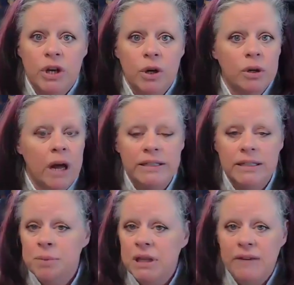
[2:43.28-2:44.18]
yeah.
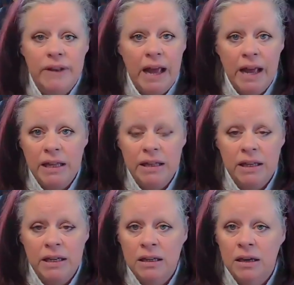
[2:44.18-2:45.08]
So I
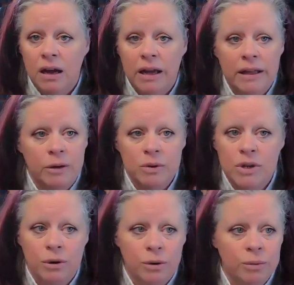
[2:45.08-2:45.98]
didn't believe in
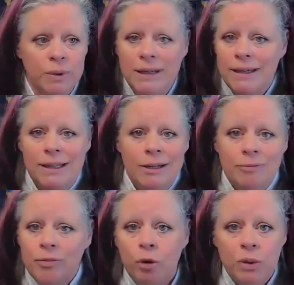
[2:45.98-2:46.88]
anything. There was
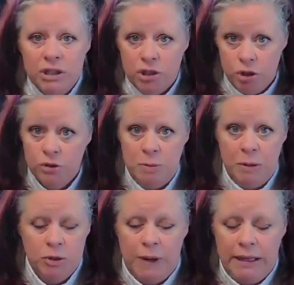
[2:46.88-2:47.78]
no
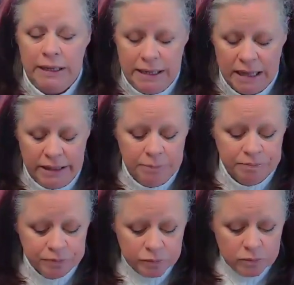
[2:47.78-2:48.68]
religion, no
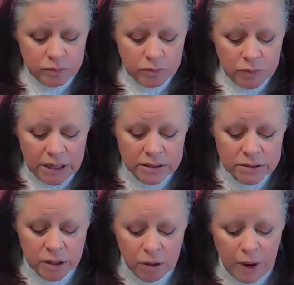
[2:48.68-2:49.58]
spirituality,
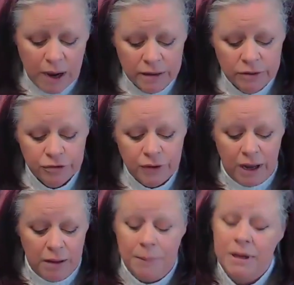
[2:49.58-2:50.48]
nothing.
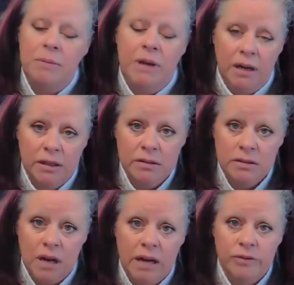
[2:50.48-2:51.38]
And so I'm
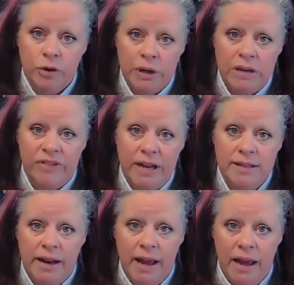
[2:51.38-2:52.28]
going to be honest,
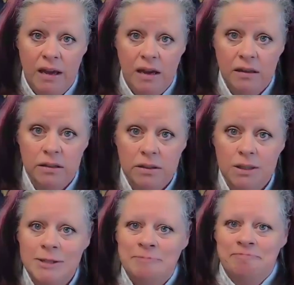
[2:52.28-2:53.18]
out of grief, I said,
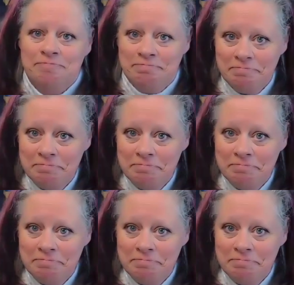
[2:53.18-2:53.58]
hey,